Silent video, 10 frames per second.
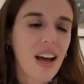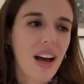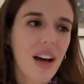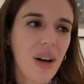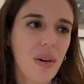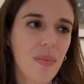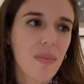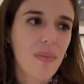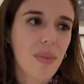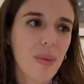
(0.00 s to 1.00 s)

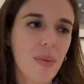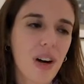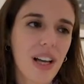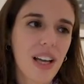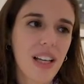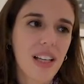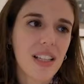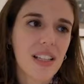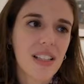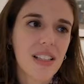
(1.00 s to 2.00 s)
What
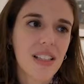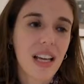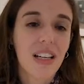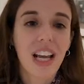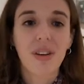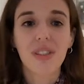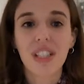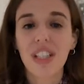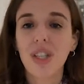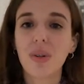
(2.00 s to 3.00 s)
is standing out to
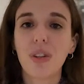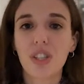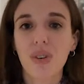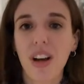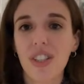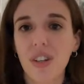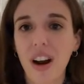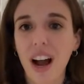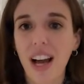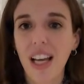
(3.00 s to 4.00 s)
you? What draws your
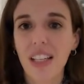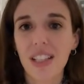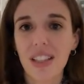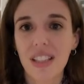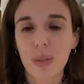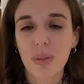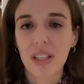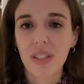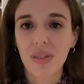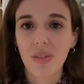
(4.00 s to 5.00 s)
eye to this
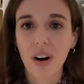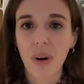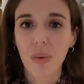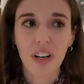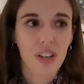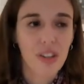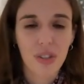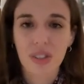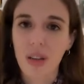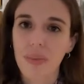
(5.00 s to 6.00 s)
piece of artwork, or is there
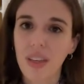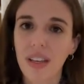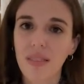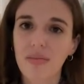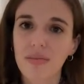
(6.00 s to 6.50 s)
something